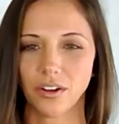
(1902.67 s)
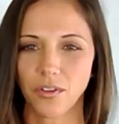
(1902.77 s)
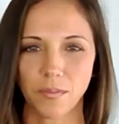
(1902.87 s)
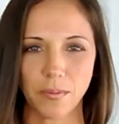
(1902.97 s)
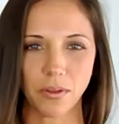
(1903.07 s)

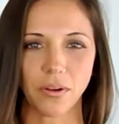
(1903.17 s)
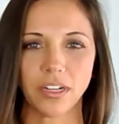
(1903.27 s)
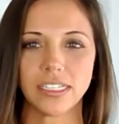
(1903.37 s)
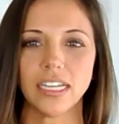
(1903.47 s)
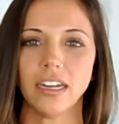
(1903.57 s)
for people who
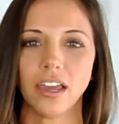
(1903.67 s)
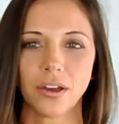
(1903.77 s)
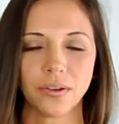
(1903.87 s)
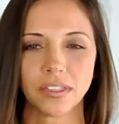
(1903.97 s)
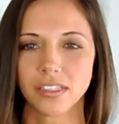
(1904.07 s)
aren't in San
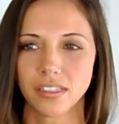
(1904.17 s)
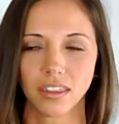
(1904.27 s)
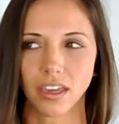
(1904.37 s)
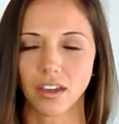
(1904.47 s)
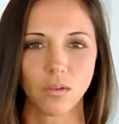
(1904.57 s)
Diego, it's
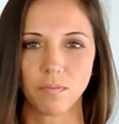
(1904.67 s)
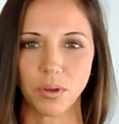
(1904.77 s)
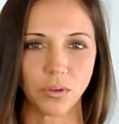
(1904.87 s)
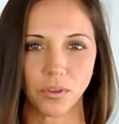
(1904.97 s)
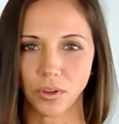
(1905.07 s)
like
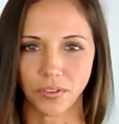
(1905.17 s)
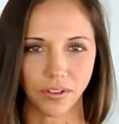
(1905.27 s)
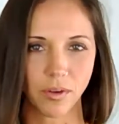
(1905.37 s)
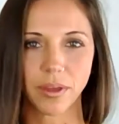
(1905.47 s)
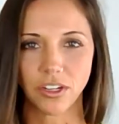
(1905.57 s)
beautiful. If you've
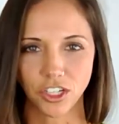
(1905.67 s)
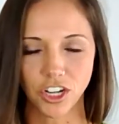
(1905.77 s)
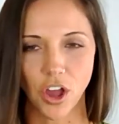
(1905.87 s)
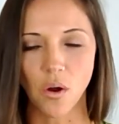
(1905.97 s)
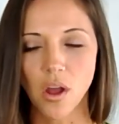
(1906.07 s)
never been, you should
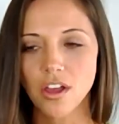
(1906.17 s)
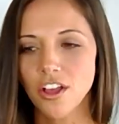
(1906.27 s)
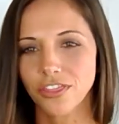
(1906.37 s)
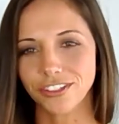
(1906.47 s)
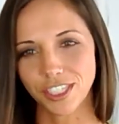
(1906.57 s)
go.
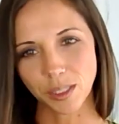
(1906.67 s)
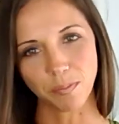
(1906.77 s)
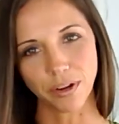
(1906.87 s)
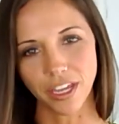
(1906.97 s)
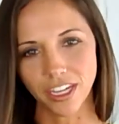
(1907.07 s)
There's this
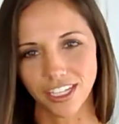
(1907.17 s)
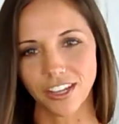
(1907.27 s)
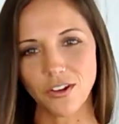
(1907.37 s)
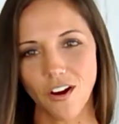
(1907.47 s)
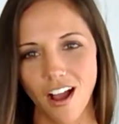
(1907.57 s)
bridge that
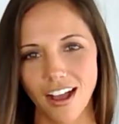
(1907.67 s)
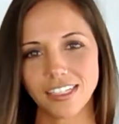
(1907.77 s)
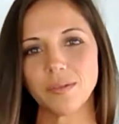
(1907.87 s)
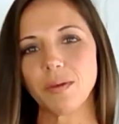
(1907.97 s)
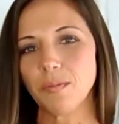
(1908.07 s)
you
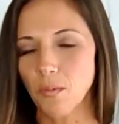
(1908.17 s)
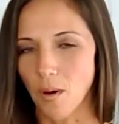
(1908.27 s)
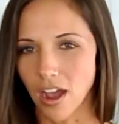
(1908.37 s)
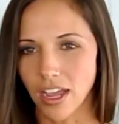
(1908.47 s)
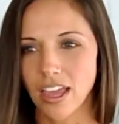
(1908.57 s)
cross, and people
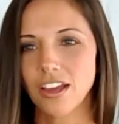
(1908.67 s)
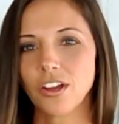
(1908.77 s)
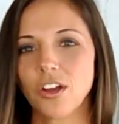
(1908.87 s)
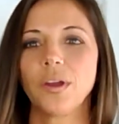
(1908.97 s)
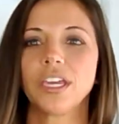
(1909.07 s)
walk
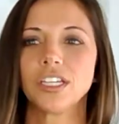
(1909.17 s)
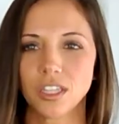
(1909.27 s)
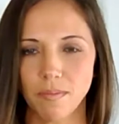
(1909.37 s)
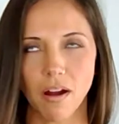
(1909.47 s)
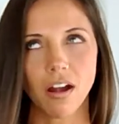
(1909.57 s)
going into the
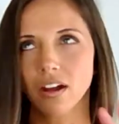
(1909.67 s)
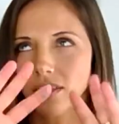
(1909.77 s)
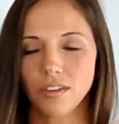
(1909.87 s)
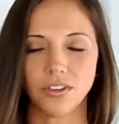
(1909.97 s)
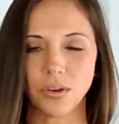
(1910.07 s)
park,
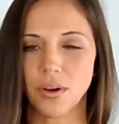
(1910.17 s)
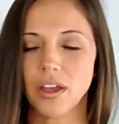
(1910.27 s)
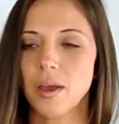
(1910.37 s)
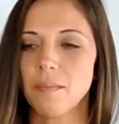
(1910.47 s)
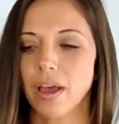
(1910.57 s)
the view.
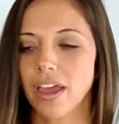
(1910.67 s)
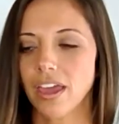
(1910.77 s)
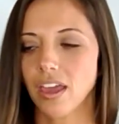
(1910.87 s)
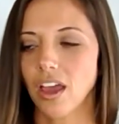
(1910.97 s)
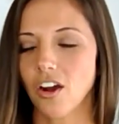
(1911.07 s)

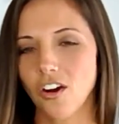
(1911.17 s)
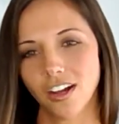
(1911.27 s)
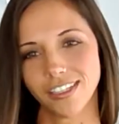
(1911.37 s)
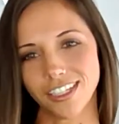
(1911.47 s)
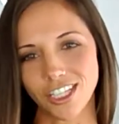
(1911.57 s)
But
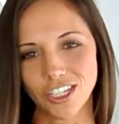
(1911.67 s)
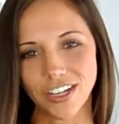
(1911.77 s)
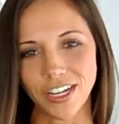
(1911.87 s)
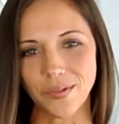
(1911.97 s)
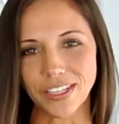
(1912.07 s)
across the
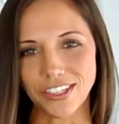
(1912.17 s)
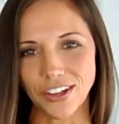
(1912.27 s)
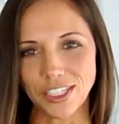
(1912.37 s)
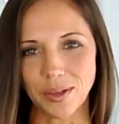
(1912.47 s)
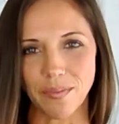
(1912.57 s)
street, we saw
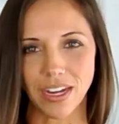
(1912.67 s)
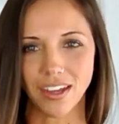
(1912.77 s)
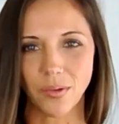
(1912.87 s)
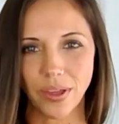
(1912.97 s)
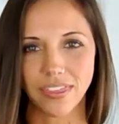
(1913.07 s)

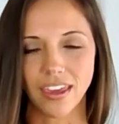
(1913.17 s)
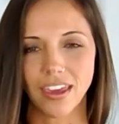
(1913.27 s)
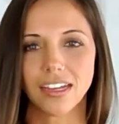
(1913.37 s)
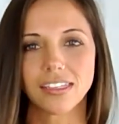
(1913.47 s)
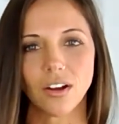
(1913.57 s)
somebody with it,
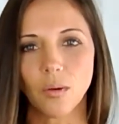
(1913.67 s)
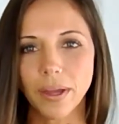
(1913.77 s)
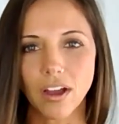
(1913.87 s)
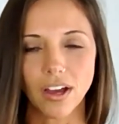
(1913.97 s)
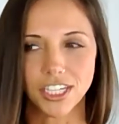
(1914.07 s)
and I said, "Oh my
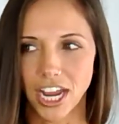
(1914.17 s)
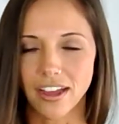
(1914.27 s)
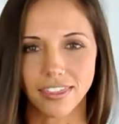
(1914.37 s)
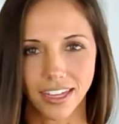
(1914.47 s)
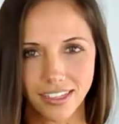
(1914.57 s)
God,
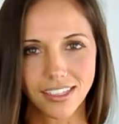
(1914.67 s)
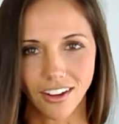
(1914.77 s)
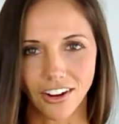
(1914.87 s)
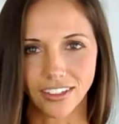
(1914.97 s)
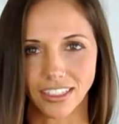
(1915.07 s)
Chad, that's
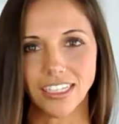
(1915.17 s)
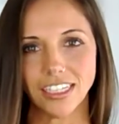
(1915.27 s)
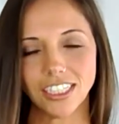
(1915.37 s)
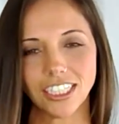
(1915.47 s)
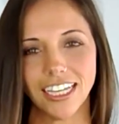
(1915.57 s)
our
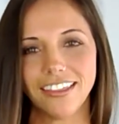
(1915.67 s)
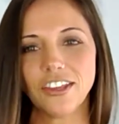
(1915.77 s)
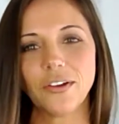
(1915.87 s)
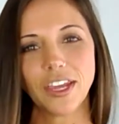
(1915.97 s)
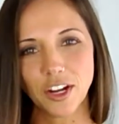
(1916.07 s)
leash!" And
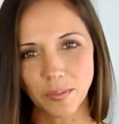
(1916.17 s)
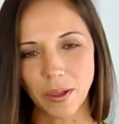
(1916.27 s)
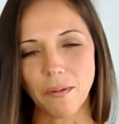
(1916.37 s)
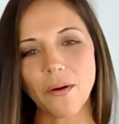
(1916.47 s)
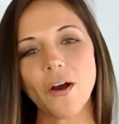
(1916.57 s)
you hear
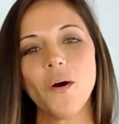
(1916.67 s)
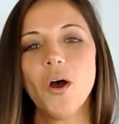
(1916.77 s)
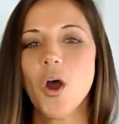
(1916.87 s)
people go,